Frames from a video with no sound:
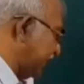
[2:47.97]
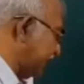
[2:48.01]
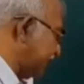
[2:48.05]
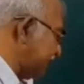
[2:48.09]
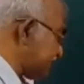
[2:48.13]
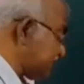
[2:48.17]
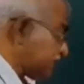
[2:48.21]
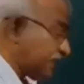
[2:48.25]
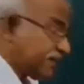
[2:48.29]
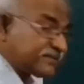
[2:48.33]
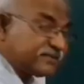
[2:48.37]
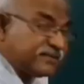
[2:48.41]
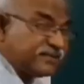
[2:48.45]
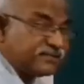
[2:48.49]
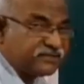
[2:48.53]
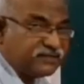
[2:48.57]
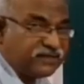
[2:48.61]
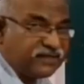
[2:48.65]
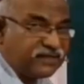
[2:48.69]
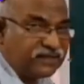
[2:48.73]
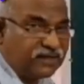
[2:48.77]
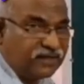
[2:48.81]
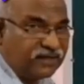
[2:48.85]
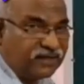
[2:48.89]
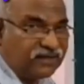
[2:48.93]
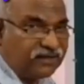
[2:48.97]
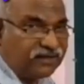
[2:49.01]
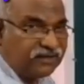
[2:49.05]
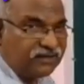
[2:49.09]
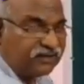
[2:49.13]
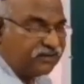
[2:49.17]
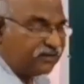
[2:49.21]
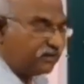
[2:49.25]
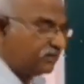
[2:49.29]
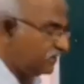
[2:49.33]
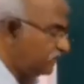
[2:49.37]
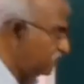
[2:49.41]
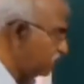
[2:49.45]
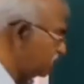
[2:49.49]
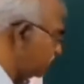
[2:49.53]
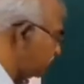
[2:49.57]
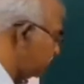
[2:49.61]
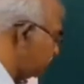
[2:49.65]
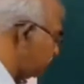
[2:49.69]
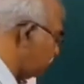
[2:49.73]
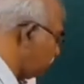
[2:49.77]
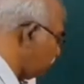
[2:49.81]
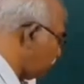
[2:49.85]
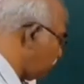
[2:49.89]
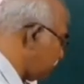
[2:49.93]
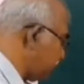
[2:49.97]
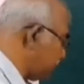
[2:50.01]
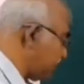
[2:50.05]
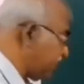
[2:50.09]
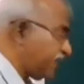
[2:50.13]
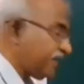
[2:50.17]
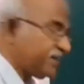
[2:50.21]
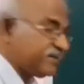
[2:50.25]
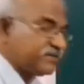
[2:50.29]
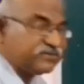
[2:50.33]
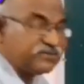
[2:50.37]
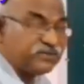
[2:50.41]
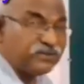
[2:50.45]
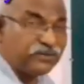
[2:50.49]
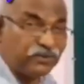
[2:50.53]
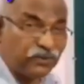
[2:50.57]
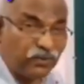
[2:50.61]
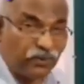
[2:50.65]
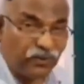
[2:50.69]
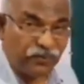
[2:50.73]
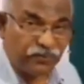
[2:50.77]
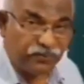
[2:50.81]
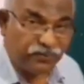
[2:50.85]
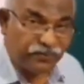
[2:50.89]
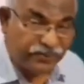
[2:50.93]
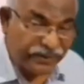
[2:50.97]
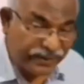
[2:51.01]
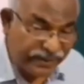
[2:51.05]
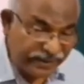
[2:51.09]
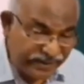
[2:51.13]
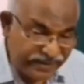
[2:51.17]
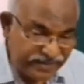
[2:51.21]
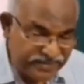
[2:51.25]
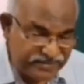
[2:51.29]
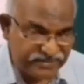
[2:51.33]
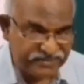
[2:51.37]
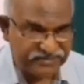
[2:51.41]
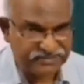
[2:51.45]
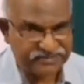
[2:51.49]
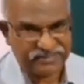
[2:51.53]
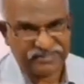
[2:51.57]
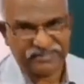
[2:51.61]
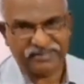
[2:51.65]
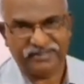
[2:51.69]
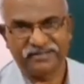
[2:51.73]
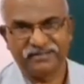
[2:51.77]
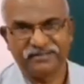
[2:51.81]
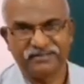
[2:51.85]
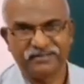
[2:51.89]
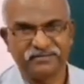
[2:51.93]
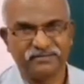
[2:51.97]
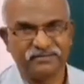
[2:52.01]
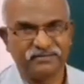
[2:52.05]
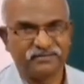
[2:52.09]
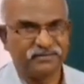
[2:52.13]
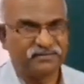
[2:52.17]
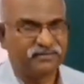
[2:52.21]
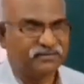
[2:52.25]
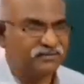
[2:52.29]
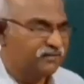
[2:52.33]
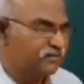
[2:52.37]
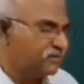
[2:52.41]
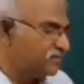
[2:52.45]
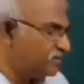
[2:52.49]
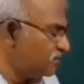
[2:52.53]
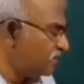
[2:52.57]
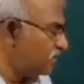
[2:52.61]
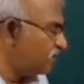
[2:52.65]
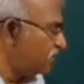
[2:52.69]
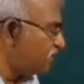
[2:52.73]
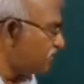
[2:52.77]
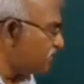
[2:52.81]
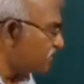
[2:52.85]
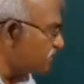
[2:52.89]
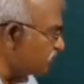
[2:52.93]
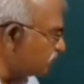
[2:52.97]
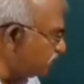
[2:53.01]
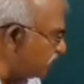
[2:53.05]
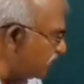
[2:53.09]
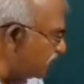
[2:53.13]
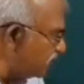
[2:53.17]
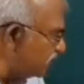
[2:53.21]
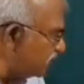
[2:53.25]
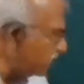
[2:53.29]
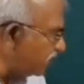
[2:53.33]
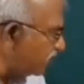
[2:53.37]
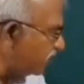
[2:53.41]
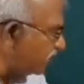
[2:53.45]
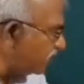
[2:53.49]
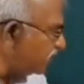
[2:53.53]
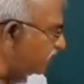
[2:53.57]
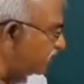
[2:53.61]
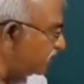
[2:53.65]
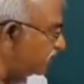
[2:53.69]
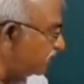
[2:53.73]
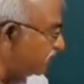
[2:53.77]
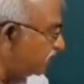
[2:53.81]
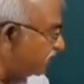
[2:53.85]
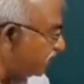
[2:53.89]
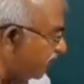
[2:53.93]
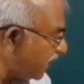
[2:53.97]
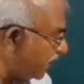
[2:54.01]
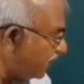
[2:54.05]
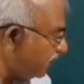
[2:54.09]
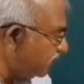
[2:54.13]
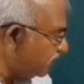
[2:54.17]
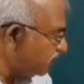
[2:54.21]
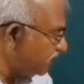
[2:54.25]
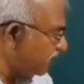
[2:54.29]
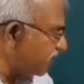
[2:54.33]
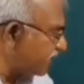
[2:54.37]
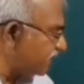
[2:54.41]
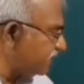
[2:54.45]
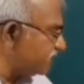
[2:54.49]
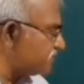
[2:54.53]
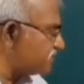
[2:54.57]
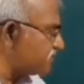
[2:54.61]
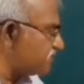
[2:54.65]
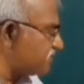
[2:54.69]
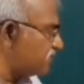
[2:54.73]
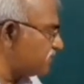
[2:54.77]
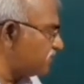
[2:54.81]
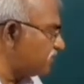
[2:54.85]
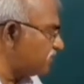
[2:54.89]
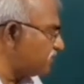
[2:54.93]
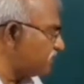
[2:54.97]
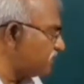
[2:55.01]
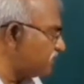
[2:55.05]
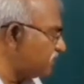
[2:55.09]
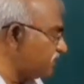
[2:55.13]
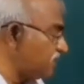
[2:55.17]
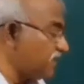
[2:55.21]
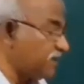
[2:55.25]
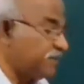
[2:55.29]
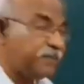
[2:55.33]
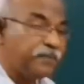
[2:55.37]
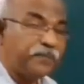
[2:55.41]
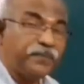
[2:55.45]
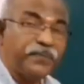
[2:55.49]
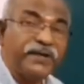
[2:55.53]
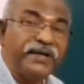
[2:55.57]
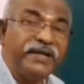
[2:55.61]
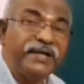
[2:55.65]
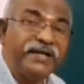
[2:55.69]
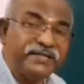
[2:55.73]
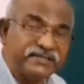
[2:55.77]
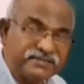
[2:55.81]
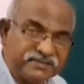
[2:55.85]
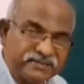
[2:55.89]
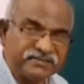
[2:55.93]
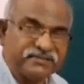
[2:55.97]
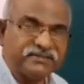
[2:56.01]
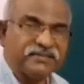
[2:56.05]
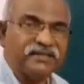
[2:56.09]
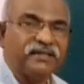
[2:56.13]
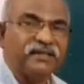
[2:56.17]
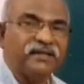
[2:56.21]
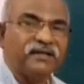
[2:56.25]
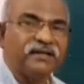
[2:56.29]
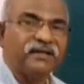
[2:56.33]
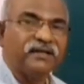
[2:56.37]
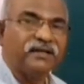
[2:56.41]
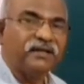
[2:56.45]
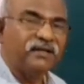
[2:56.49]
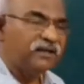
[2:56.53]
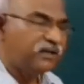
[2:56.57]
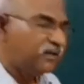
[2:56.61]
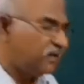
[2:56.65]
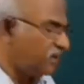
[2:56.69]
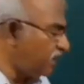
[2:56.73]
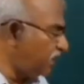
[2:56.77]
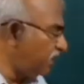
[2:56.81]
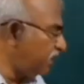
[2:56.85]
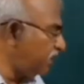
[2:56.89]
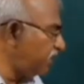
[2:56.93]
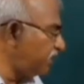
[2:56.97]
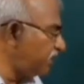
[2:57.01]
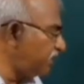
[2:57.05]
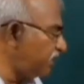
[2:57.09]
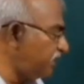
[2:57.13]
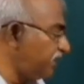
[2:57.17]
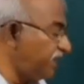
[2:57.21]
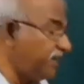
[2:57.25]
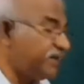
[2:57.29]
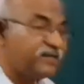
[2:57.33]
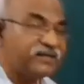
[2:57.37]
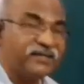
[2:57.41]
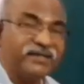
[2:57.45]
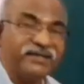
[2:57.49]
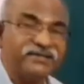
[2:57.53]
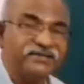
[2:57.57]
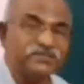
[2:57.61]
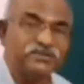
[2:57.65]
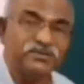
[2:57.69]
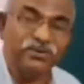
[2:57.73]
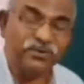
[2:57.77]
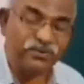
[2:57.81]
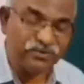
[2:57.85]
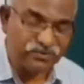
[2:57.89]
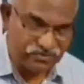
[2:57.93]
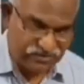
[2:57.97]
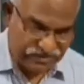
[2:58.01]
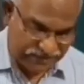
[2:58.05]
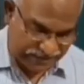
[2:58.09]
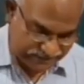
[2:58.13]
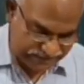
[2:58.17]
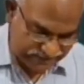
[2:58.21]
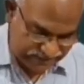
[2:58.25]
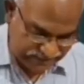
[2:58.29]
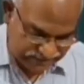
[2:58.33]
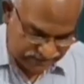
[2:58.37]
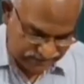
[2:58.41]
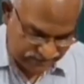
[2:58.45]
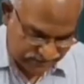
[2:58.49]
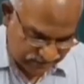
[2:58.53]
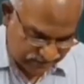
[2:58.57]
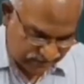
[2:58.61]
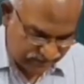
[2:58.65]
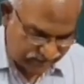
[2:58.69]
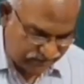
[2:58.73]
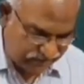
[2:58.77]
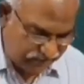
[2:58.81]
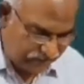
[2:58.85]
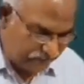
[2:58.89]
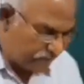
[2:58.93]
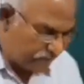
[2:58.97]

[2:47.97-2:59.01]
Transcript: a successor, one has no predecessor. Similarly, 8 has a predecessor and 8 has no successor.